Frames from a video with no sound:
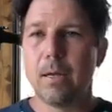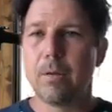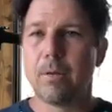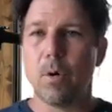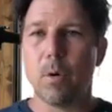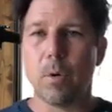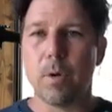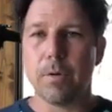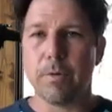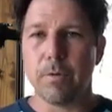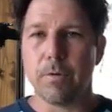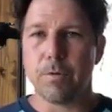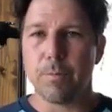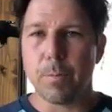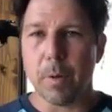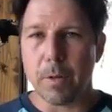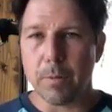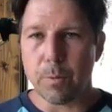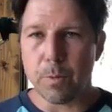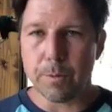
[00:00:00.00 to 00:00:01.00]
don't want to do this
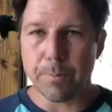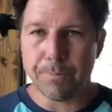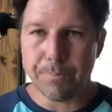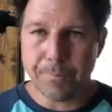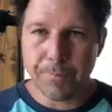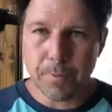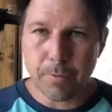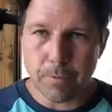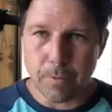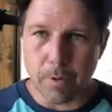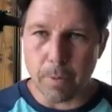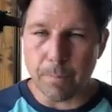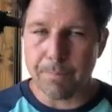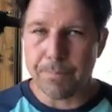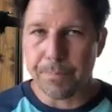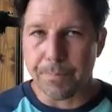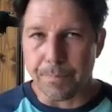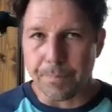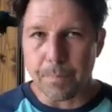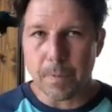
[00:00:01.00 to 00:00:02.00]
breath work. So
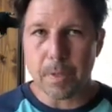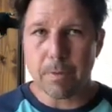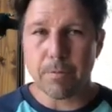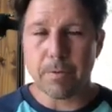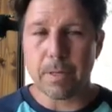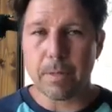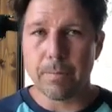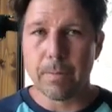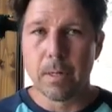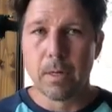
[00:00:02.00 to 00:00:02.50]
let's